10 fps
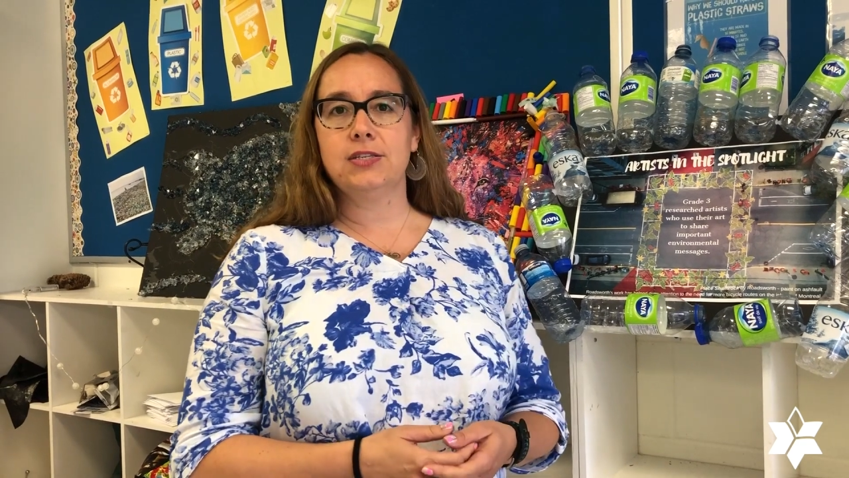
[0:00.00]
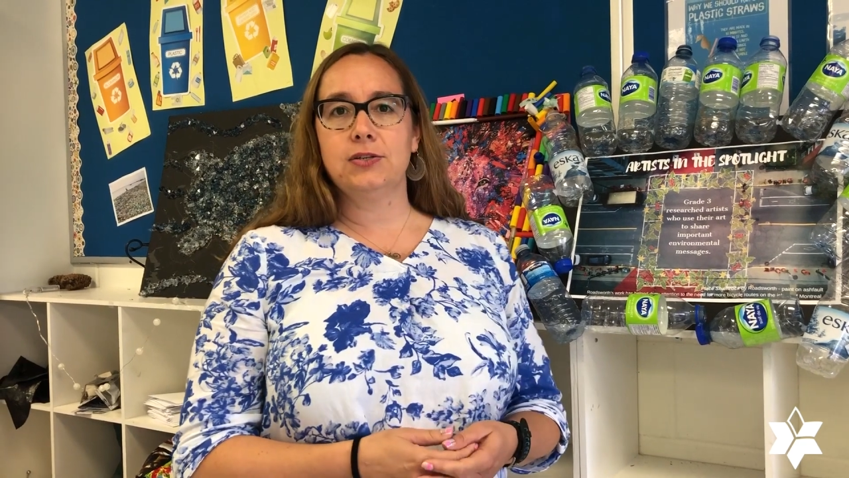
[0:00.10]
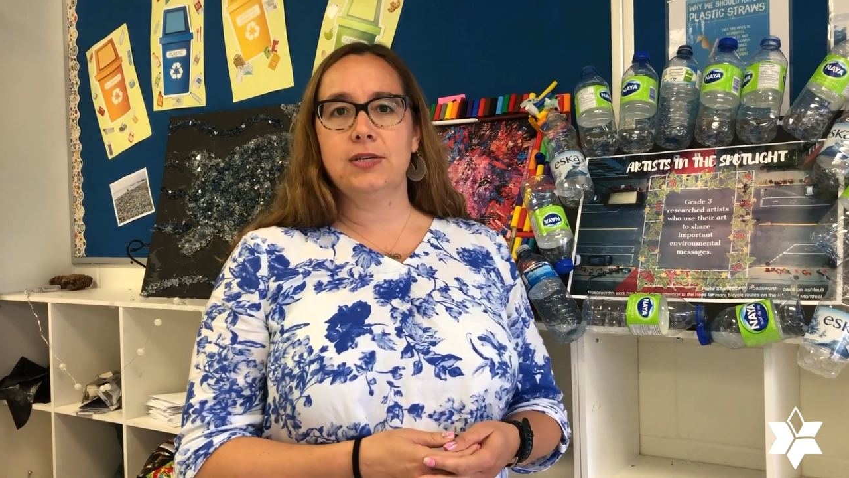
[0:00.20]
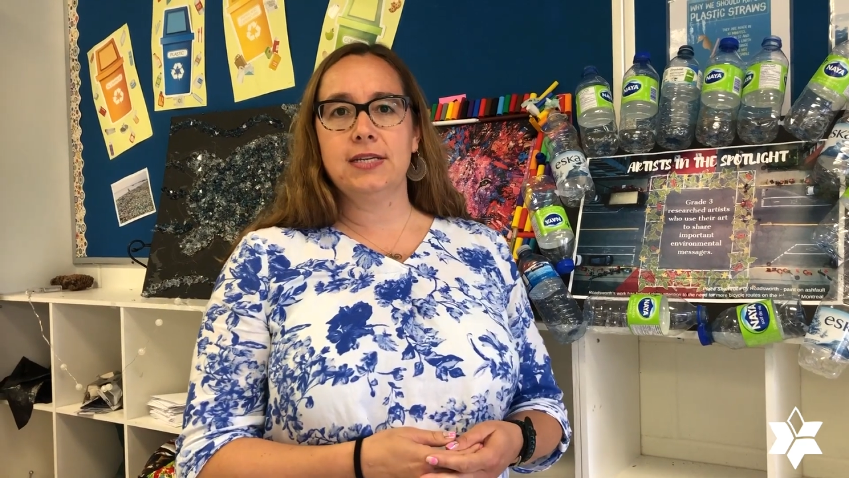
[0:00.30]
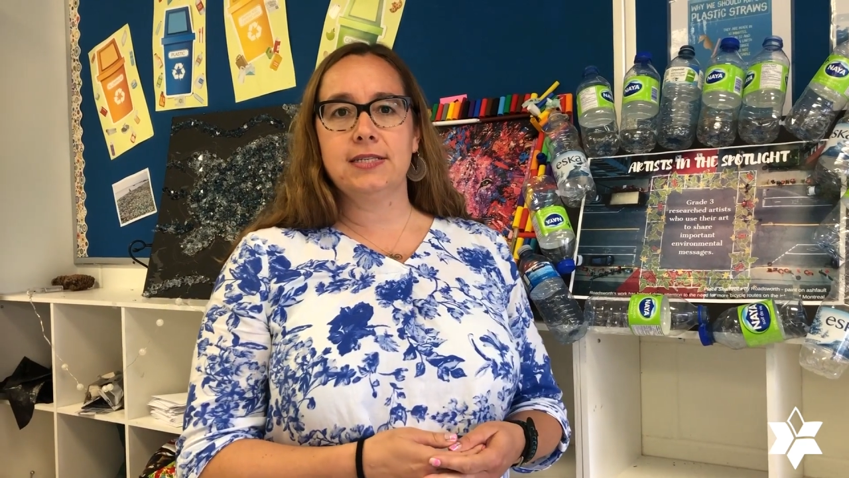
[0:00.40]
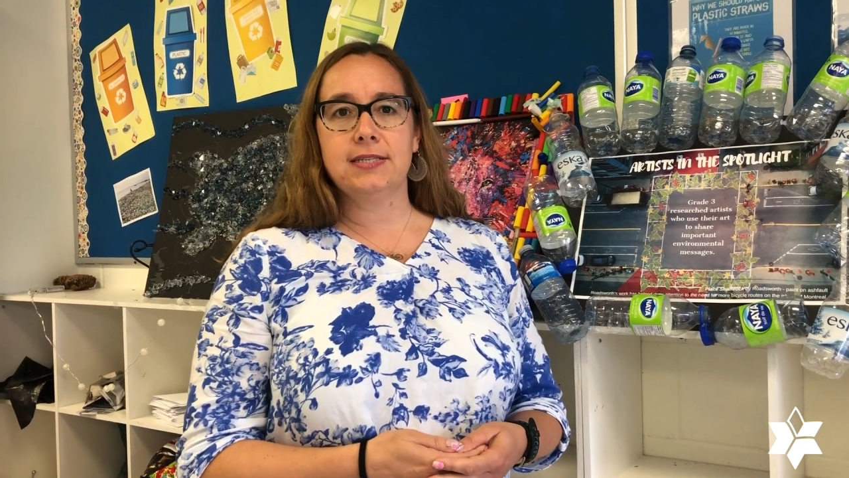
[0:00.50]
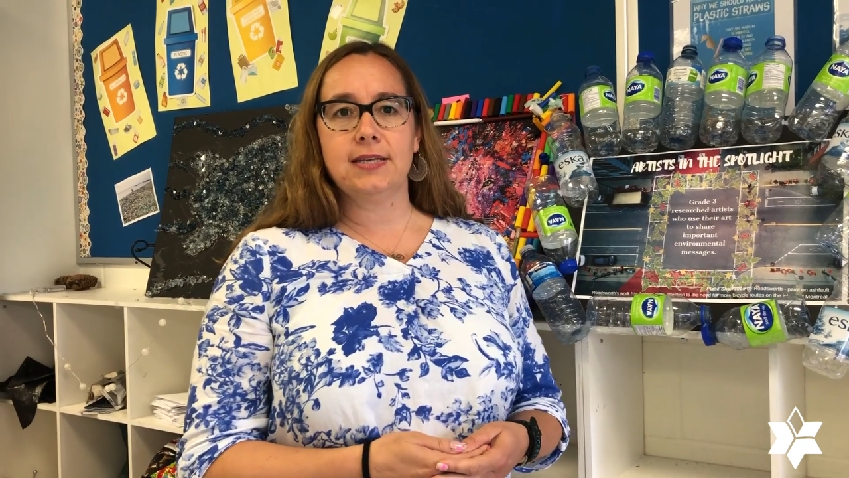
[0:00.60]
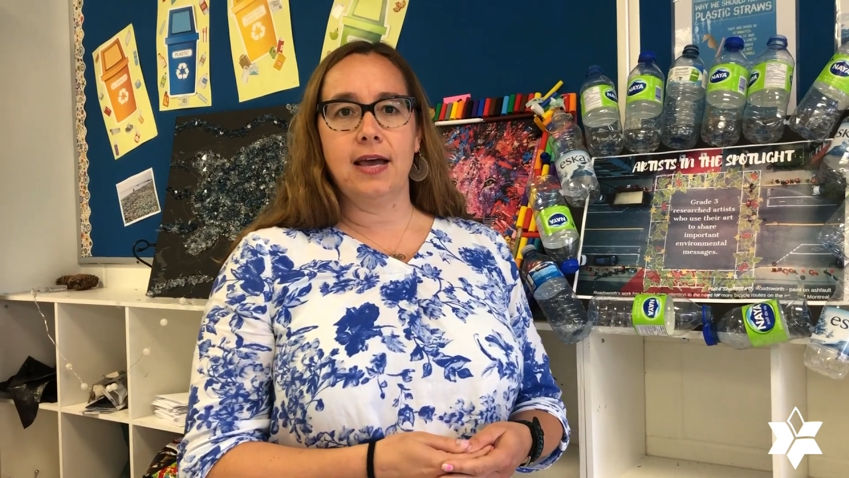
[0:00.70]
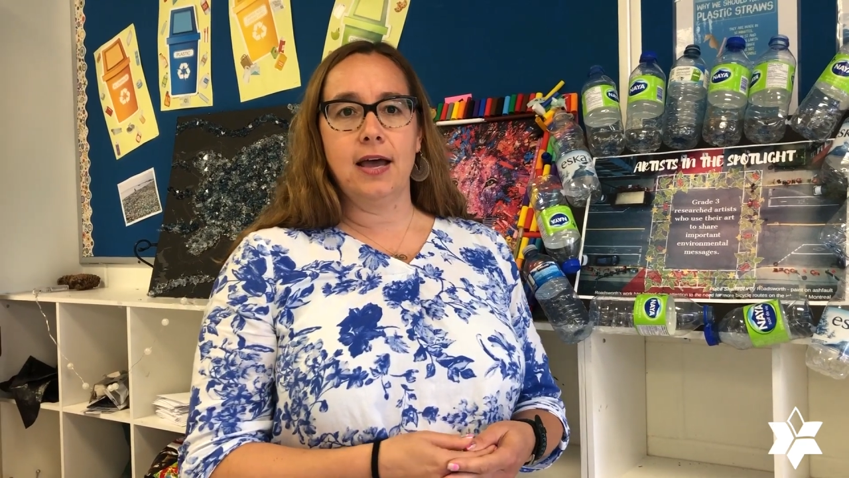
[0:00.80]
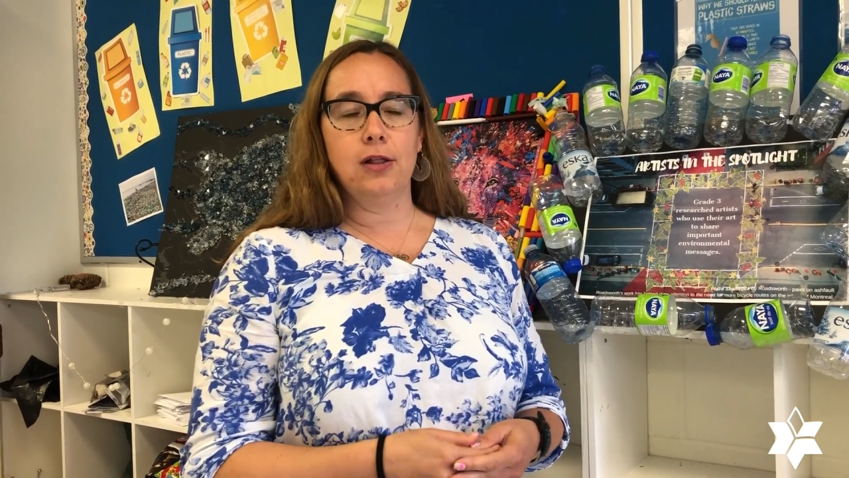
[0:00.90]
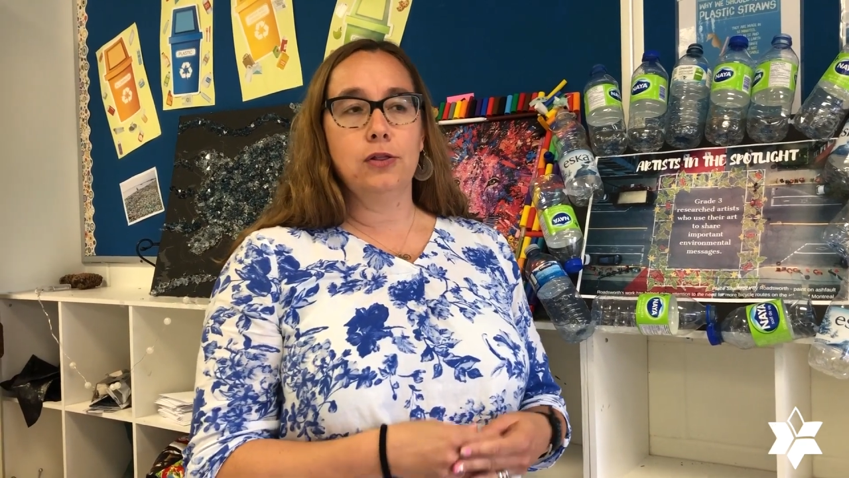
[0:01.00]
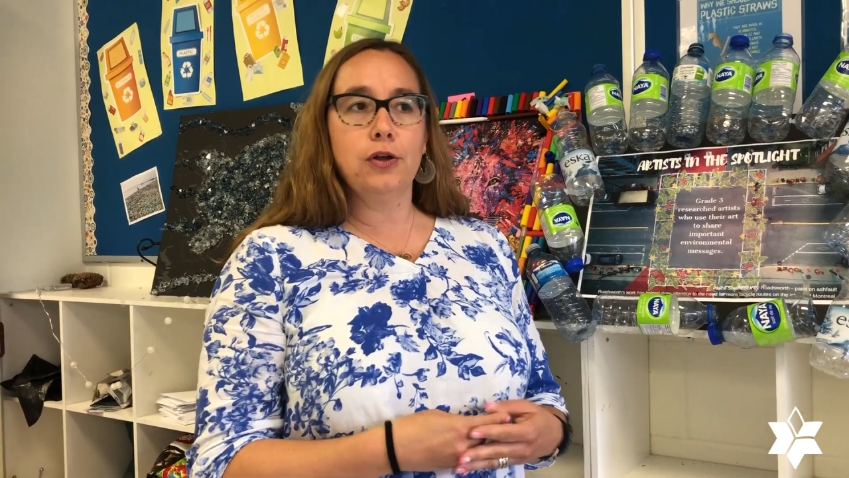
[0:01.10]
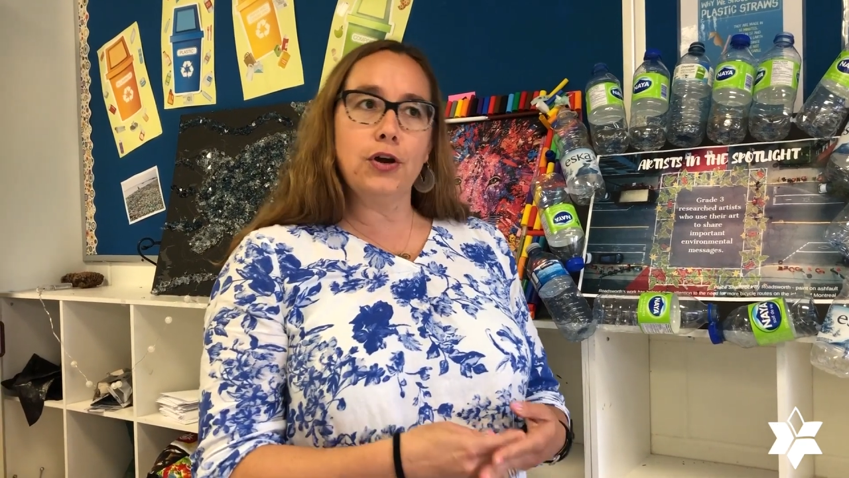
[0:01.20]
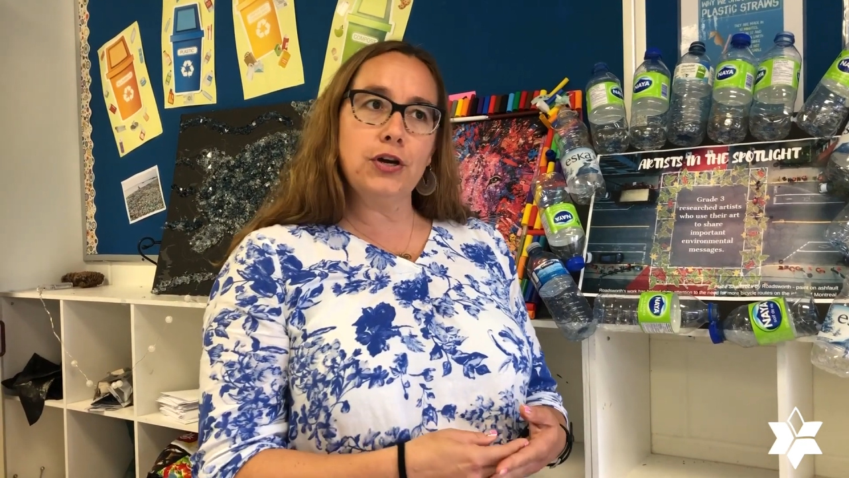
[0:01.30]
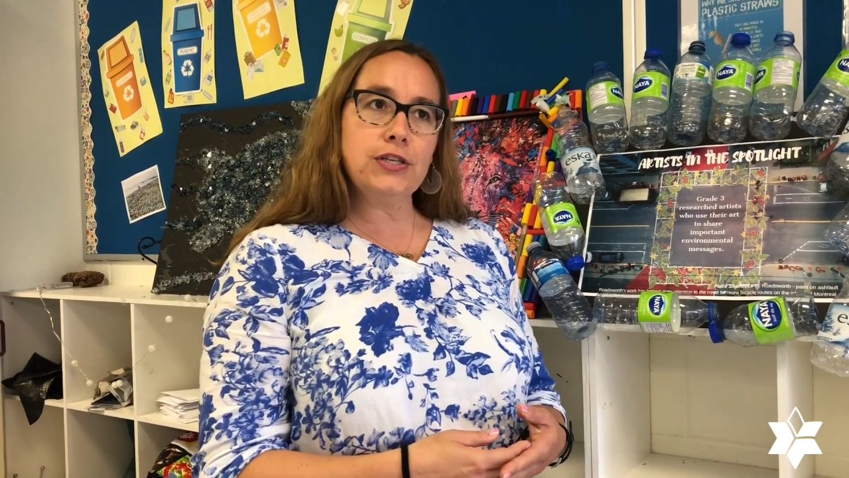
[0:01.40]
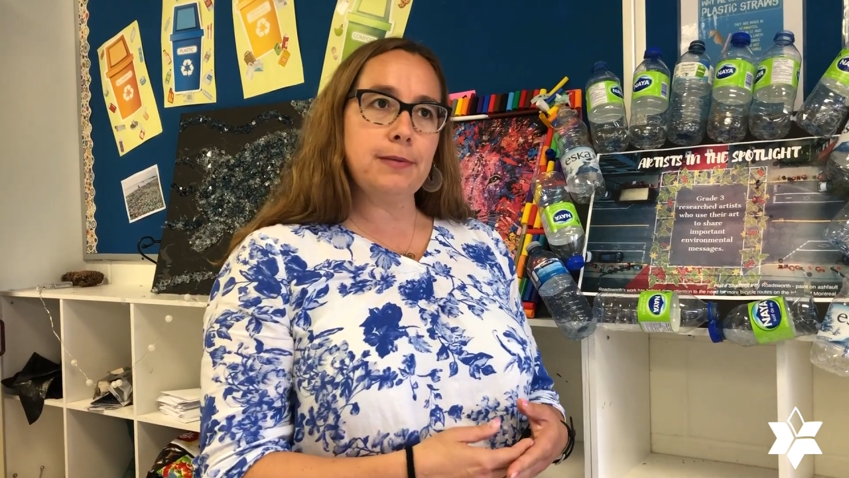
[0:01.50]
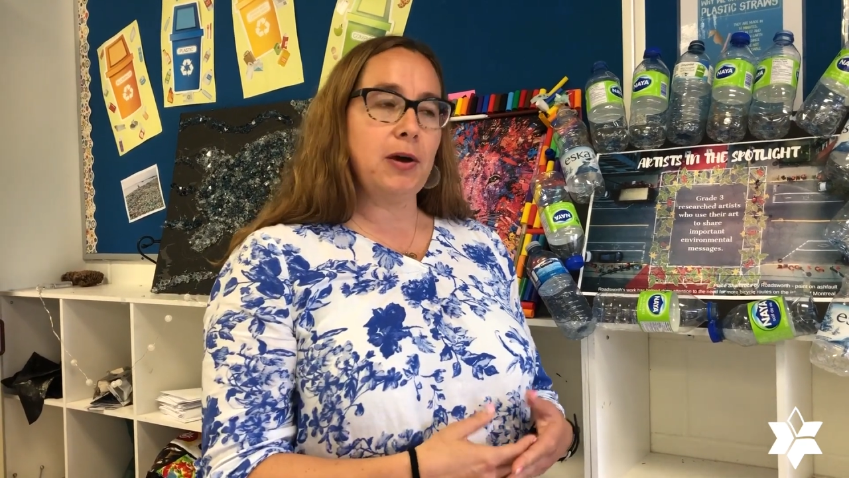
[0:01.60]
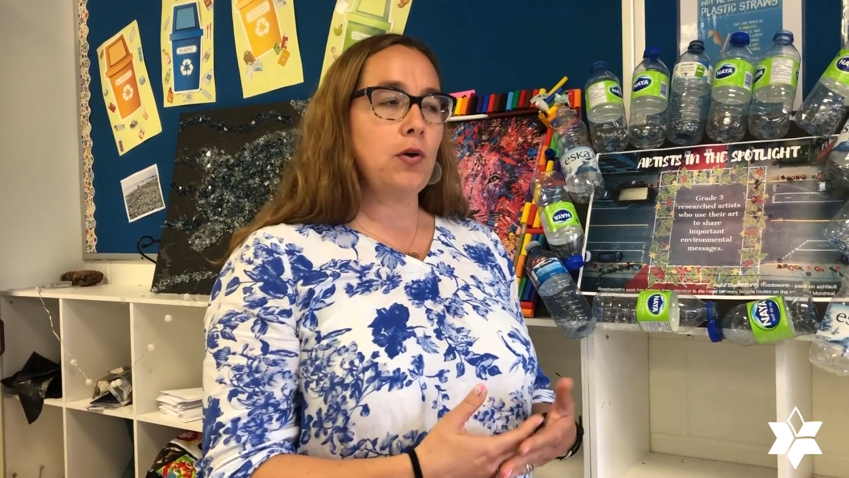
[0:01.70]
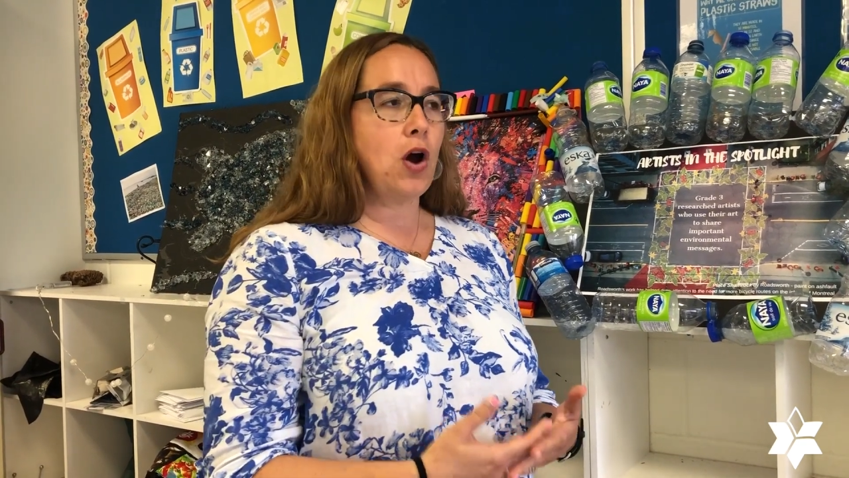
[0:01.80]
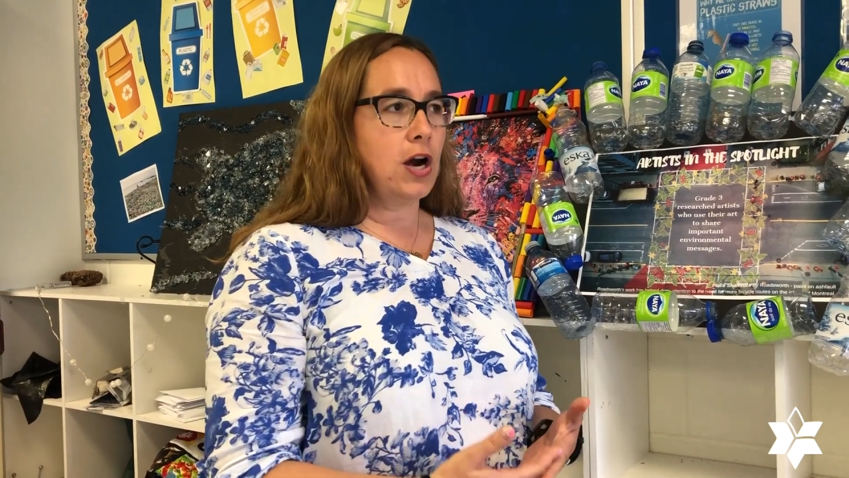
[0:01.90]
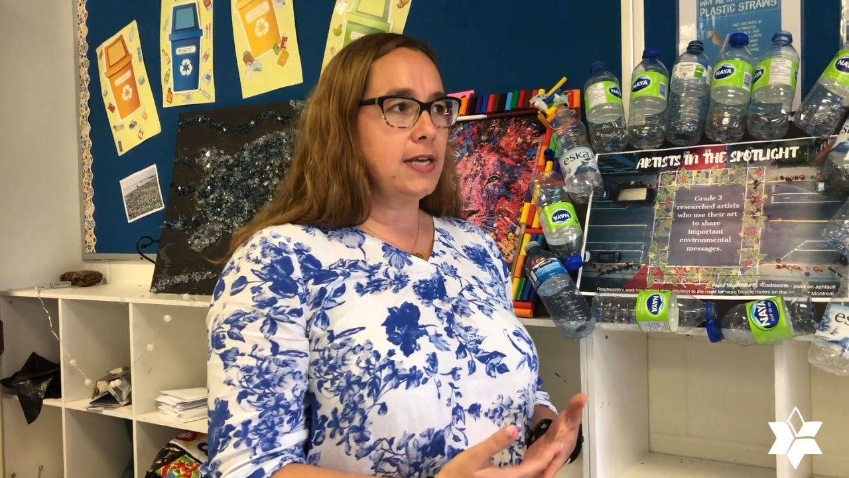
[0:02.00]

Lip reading: students learned about